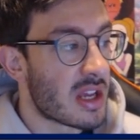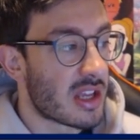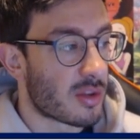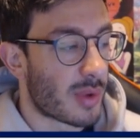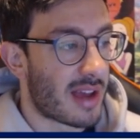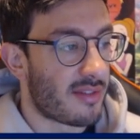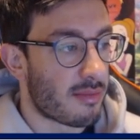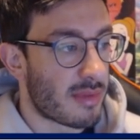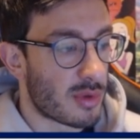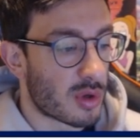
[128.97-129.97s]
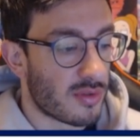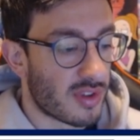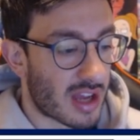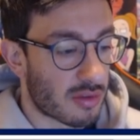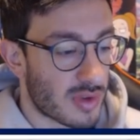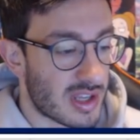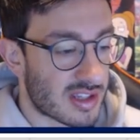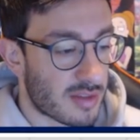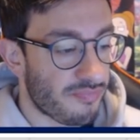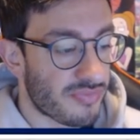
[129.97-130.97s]
so we have Mimikyu for that
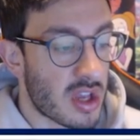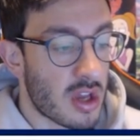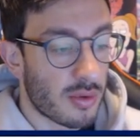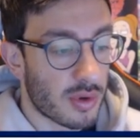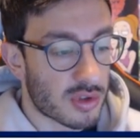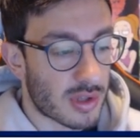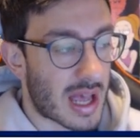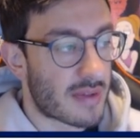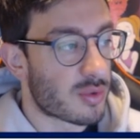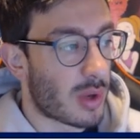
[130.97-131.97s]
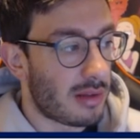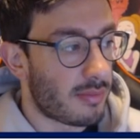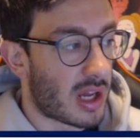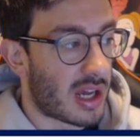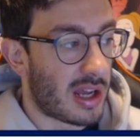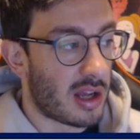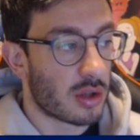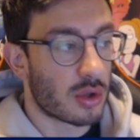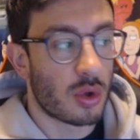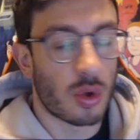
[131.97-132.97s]
reason. We also have as well
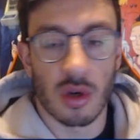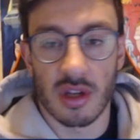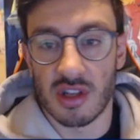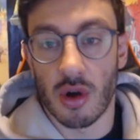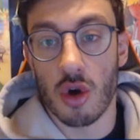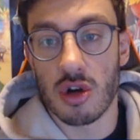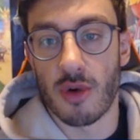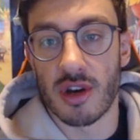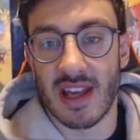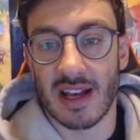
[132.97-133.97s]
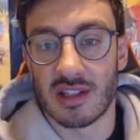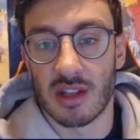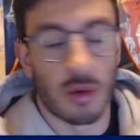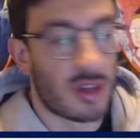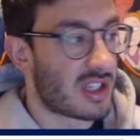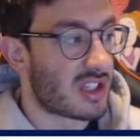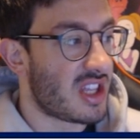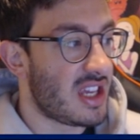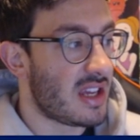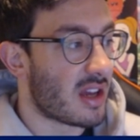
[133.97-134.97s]
Ogerpon EX, so this is
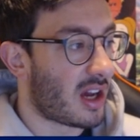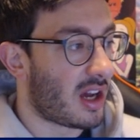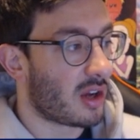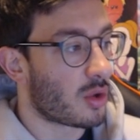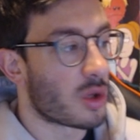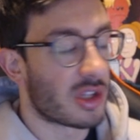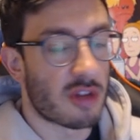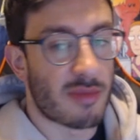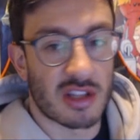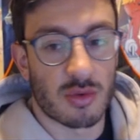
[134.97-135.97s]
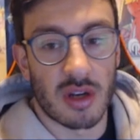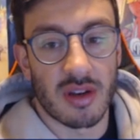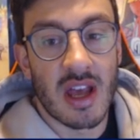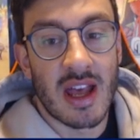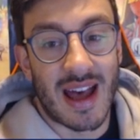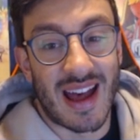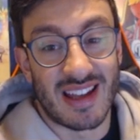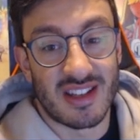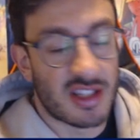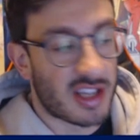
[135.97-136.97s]
the Cornerstone mask one,
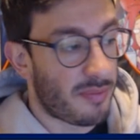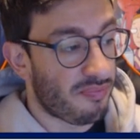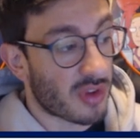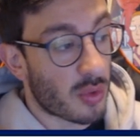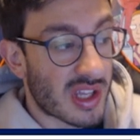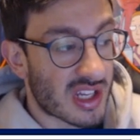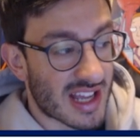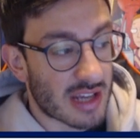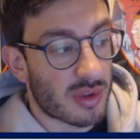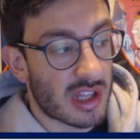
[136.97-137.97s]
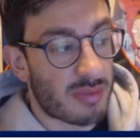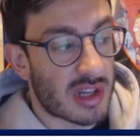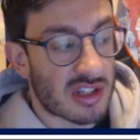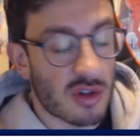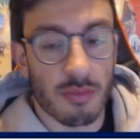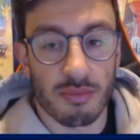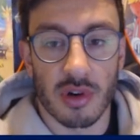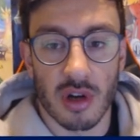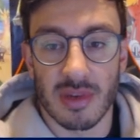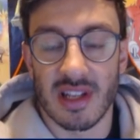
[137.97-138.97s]
and we can attack with it, but it's not
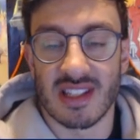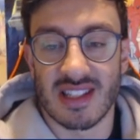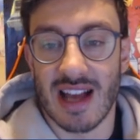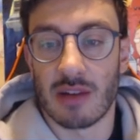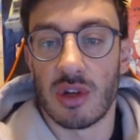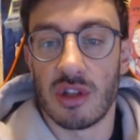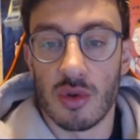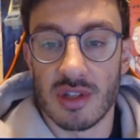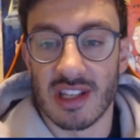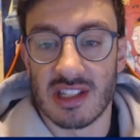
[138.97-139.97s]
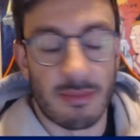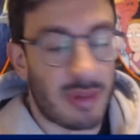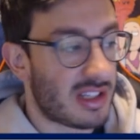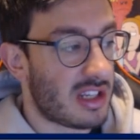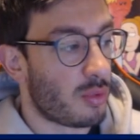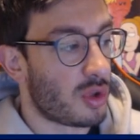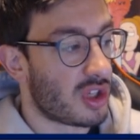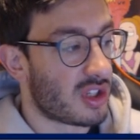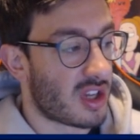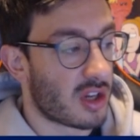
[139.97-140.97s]
predominantly its attack we're using, it's the ability, which
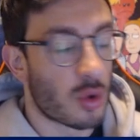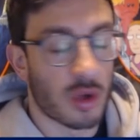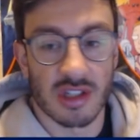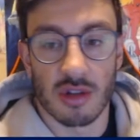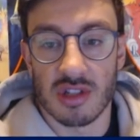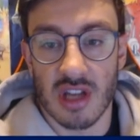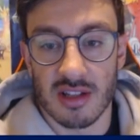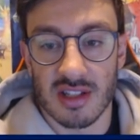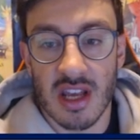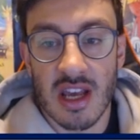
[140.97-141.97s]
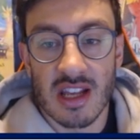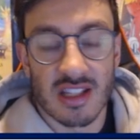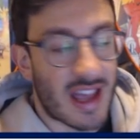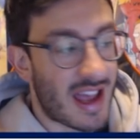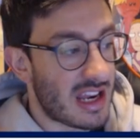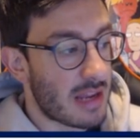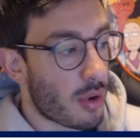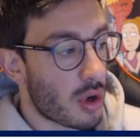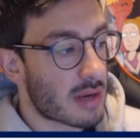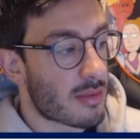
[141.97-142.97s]
is Cornerstone stance. So any
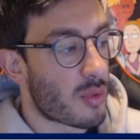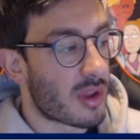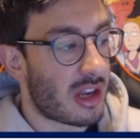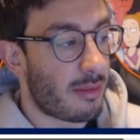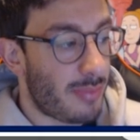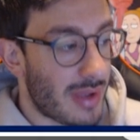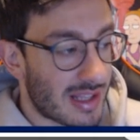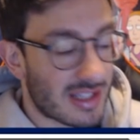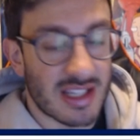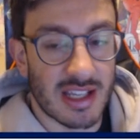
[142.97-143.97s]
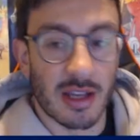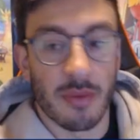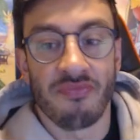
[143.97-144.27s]
Pokemon with an ability